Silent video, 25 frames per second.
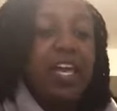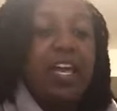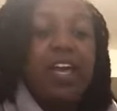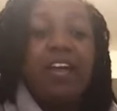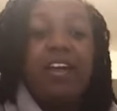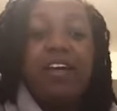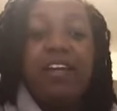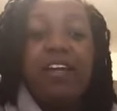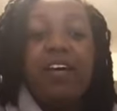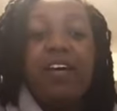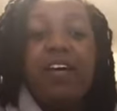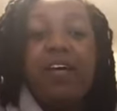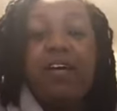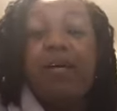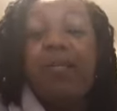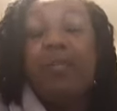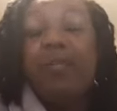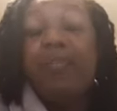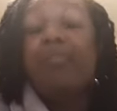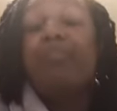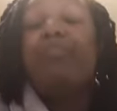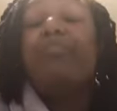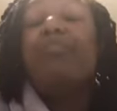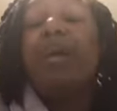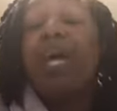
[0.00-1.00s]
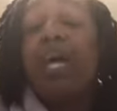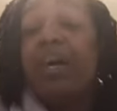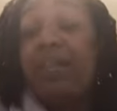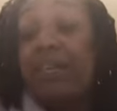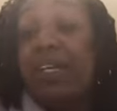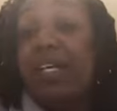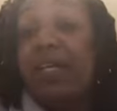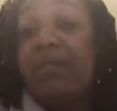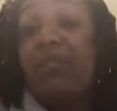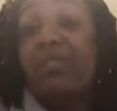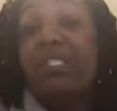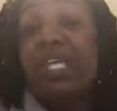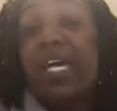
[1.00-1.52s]
And
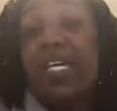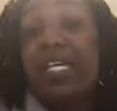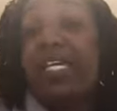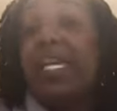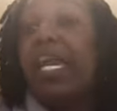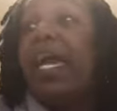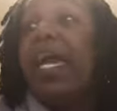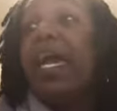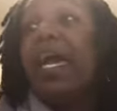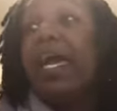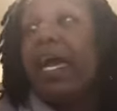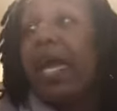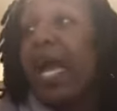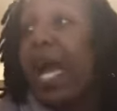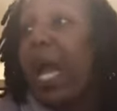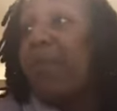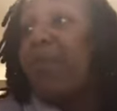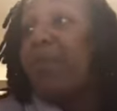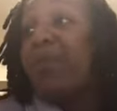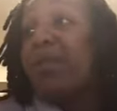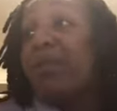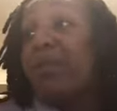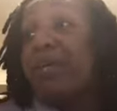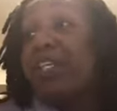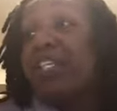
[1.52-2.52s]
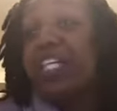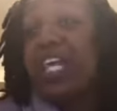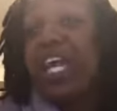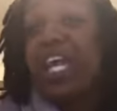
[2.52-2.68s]
Evelyn was like, yeah, I pretty much